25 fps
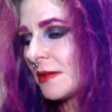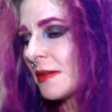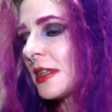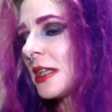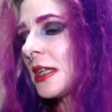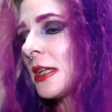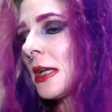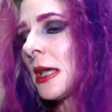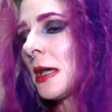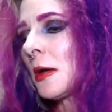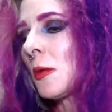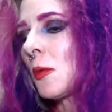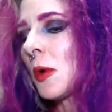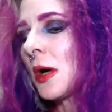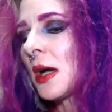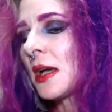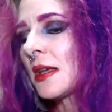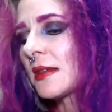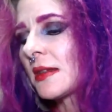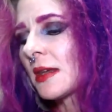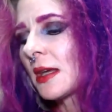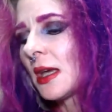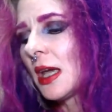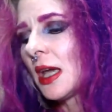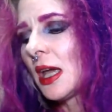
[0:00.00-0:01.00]
tonight was,
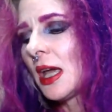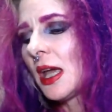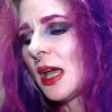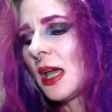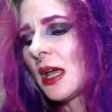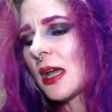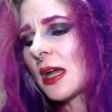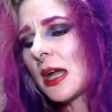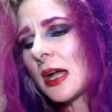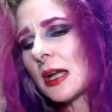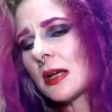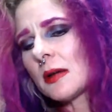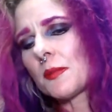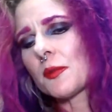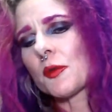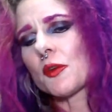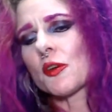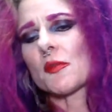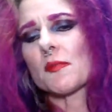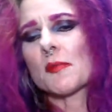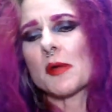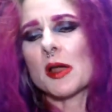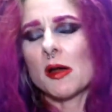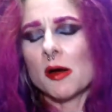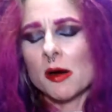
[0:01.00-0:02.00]
kind of broke
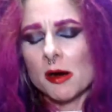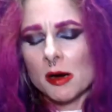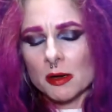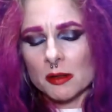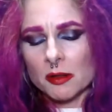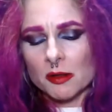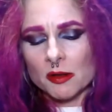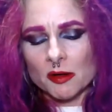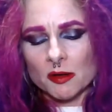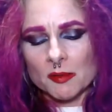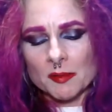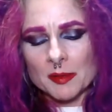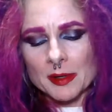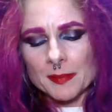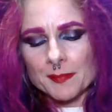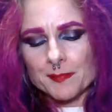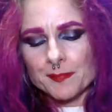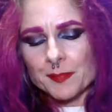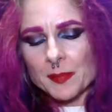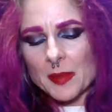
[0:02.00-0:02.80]
my heart a little bit.